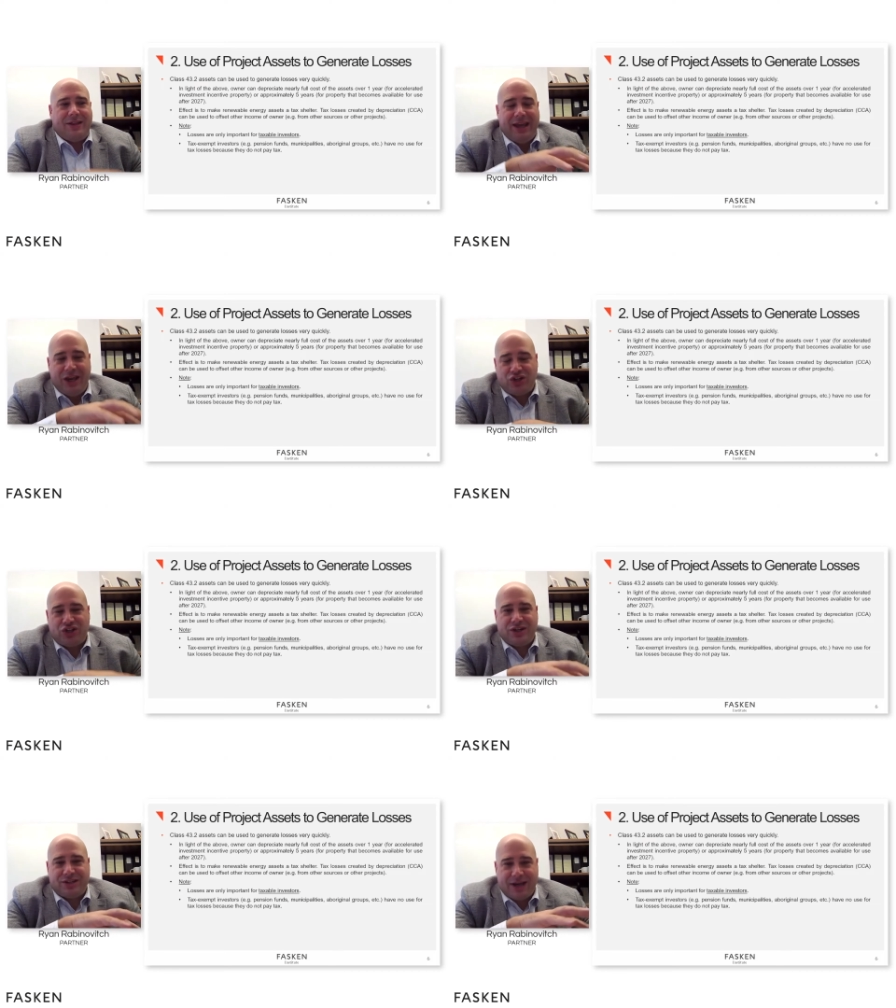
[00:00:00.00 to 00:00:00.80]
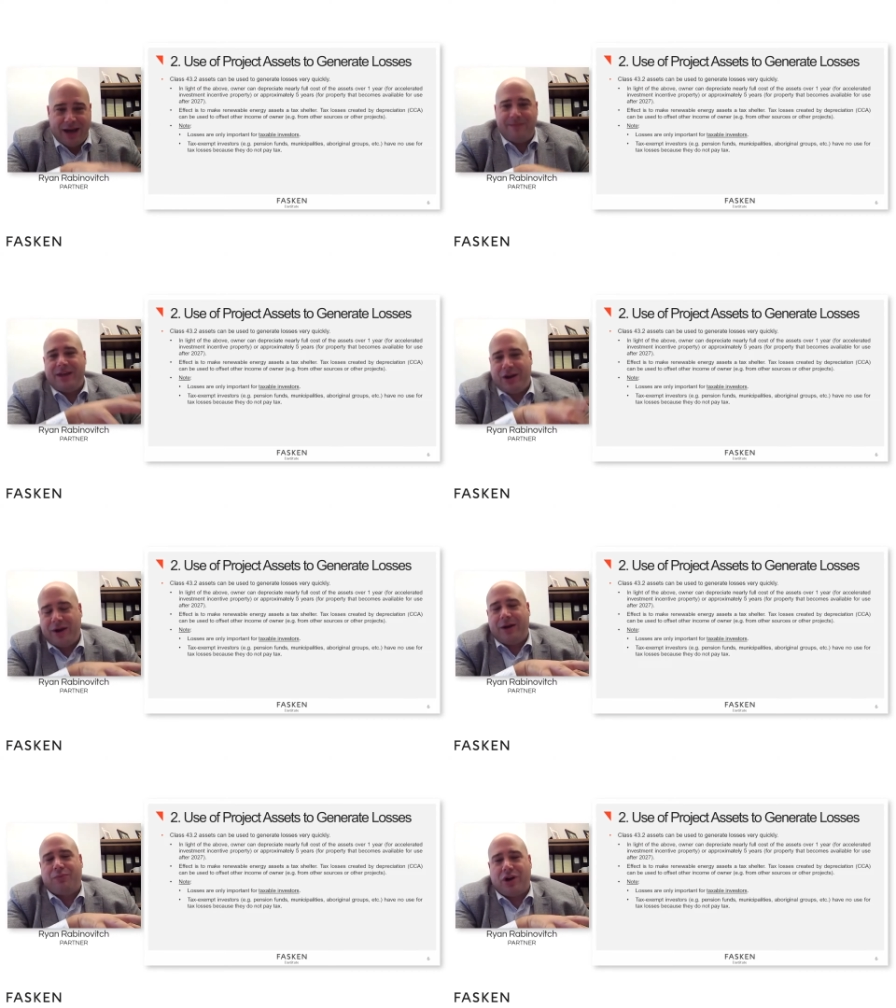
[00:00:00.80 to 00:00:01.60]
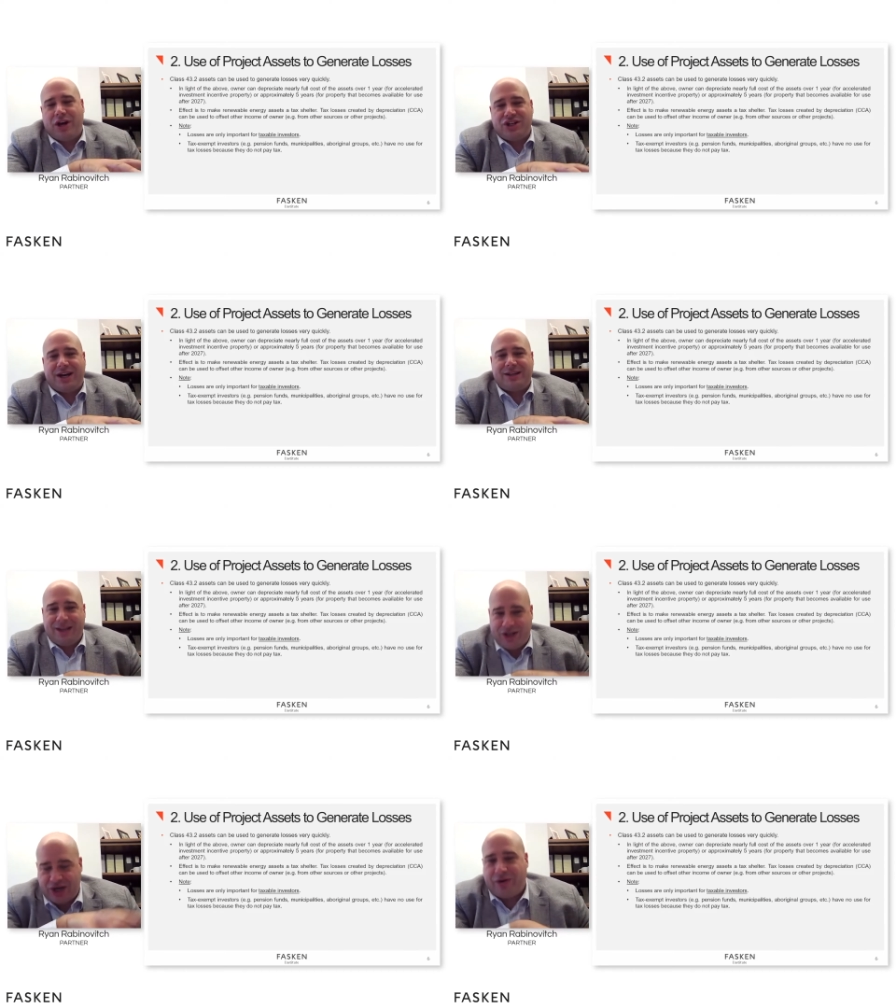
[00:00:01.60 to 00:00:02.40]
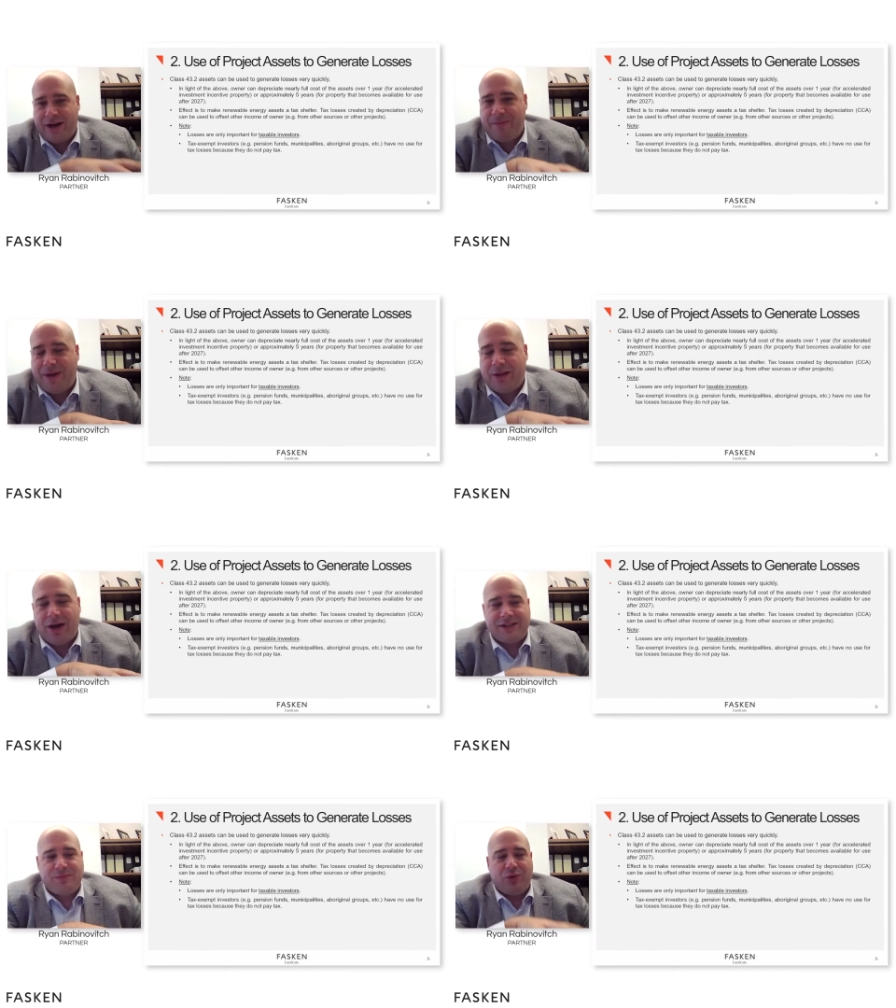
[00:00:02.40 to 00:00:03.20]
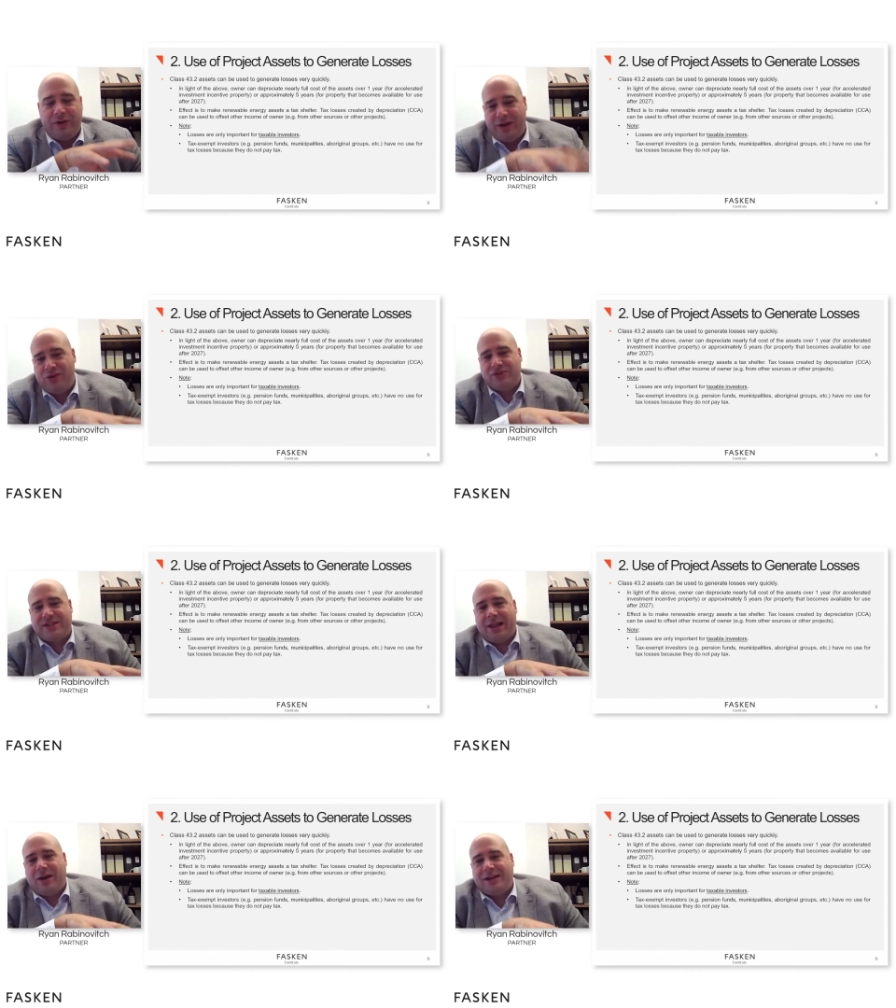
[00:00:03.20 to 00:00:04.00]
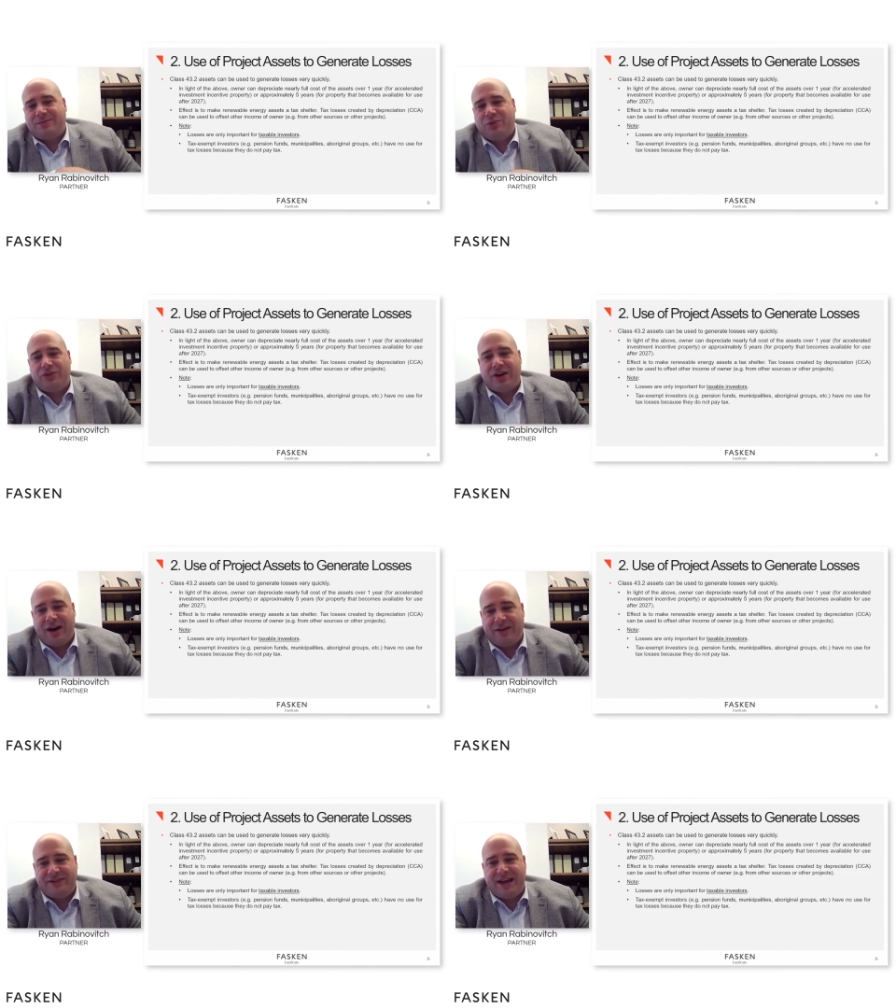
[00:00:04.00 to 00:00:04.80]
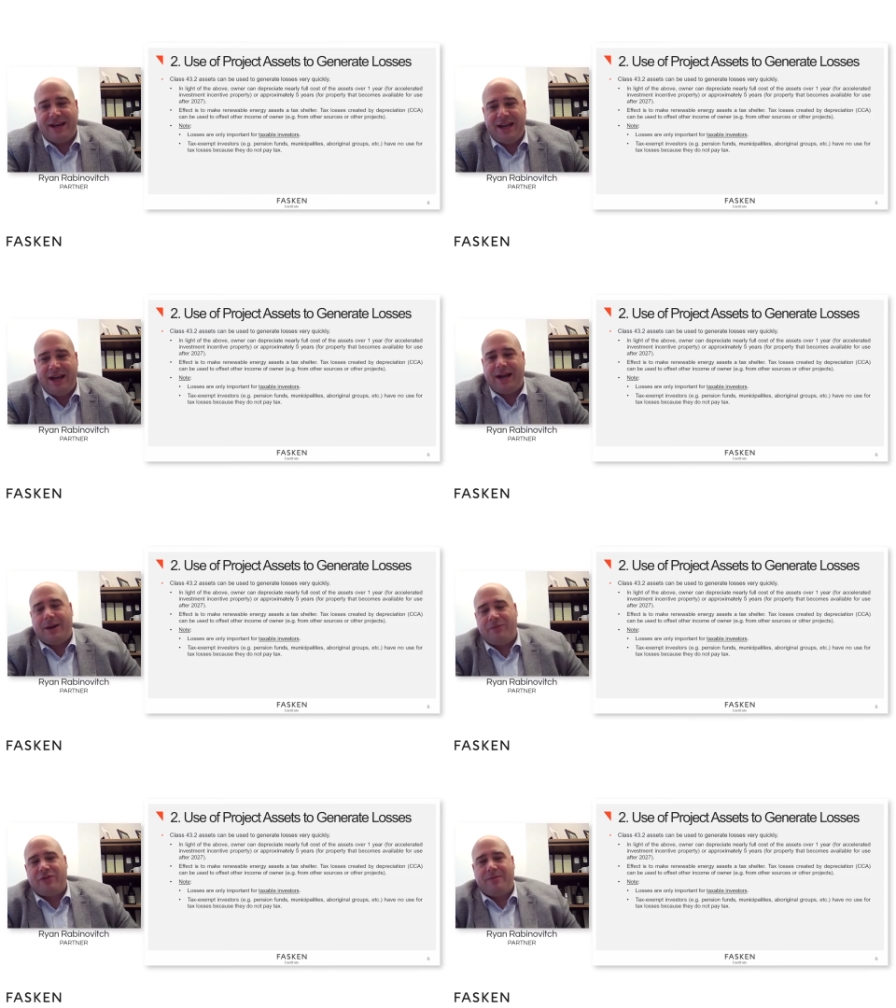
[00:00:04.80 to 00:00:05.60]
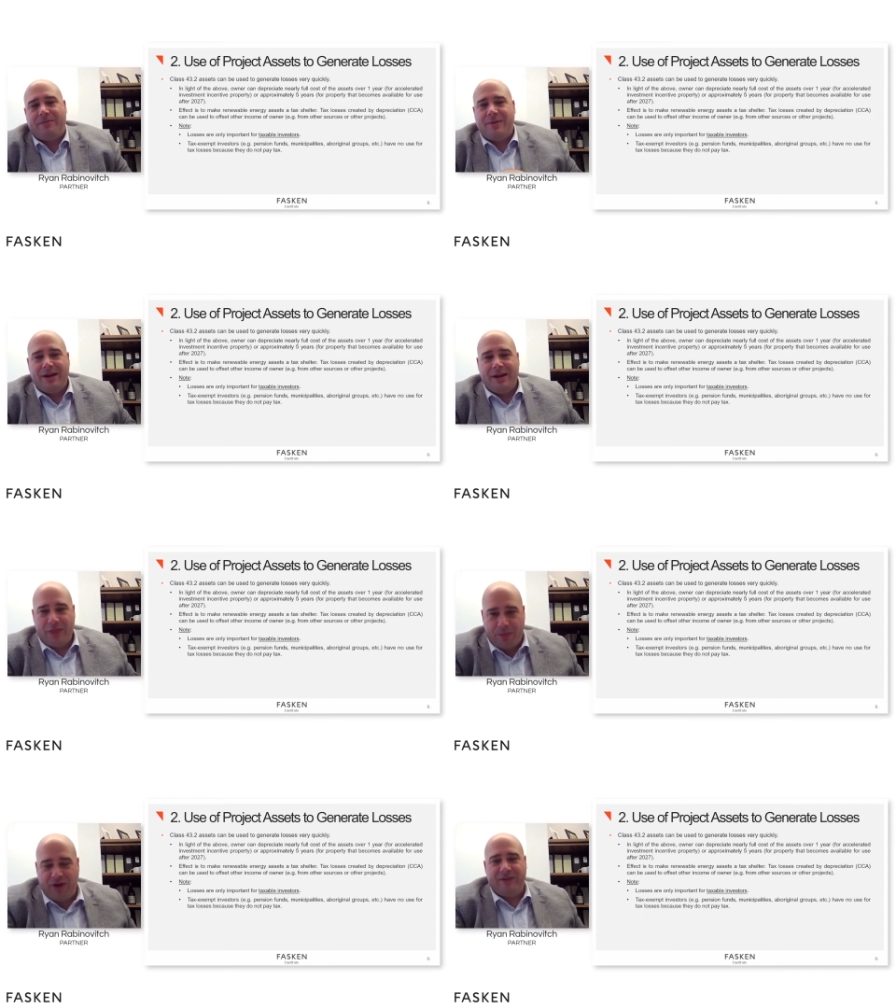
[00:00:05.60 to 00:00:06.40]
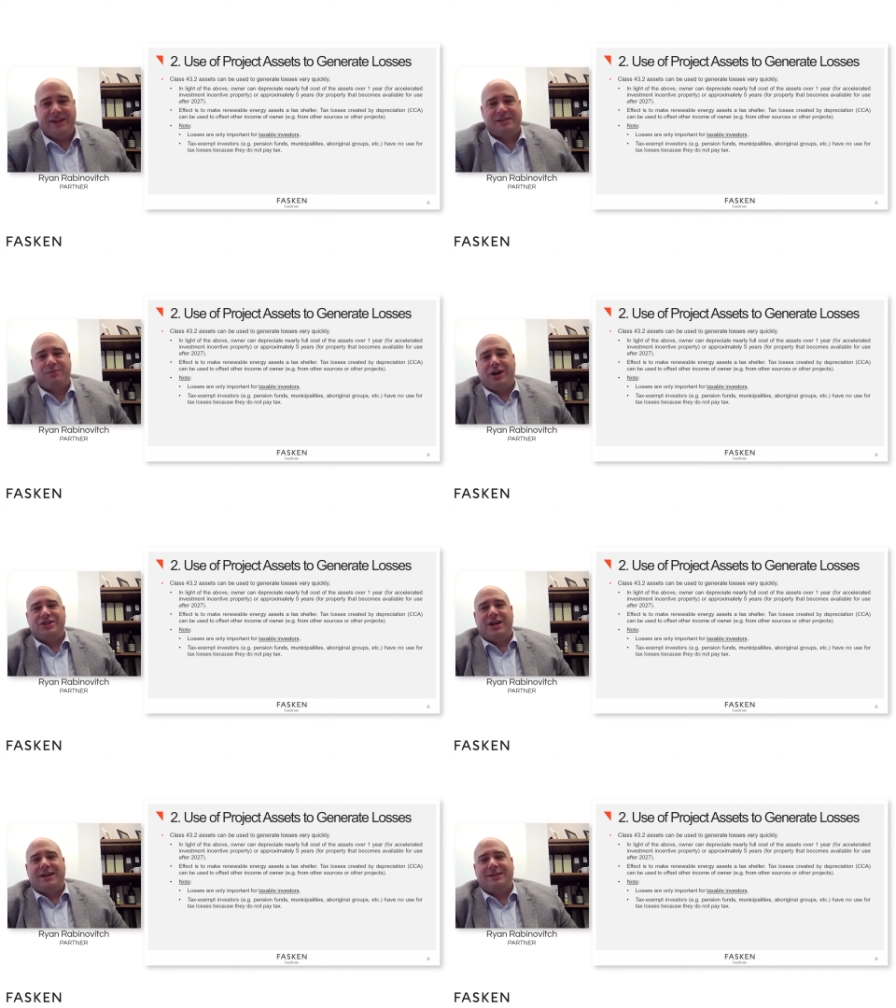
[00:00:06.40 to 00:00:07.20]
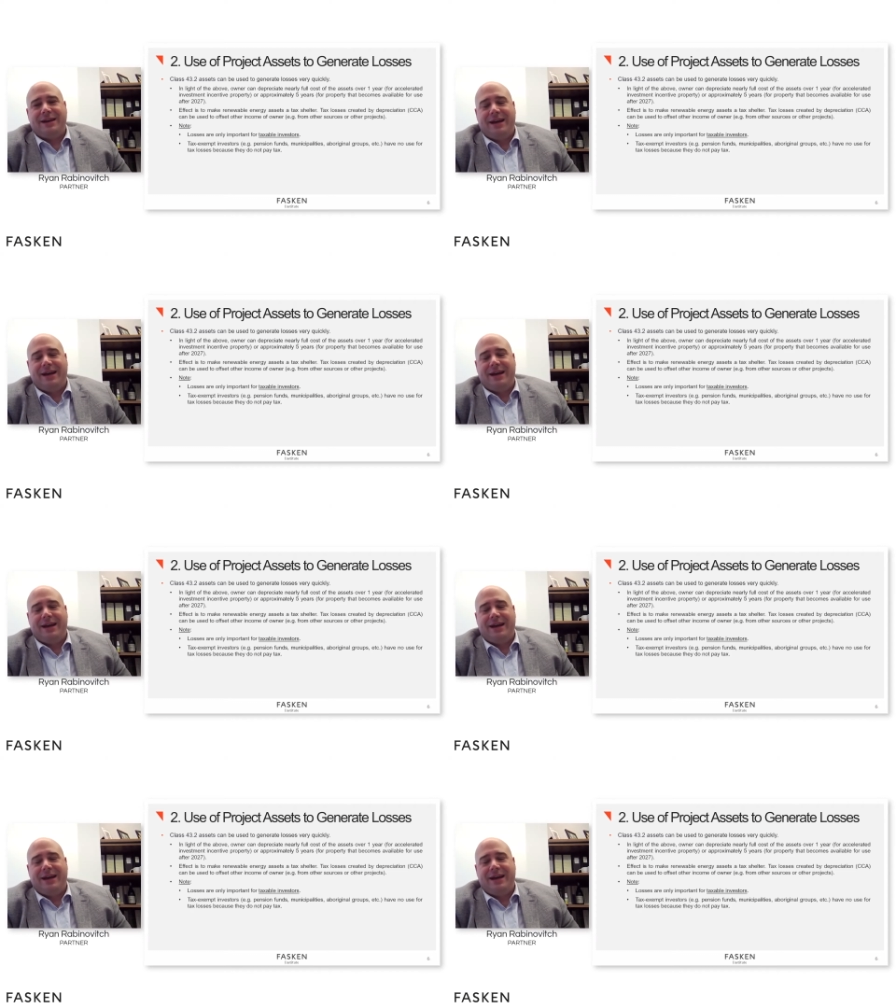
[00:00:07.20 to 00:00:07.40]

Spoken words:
each time they create a project, they generate a big loss pool, and they use that loss pool to offset income from the previous project.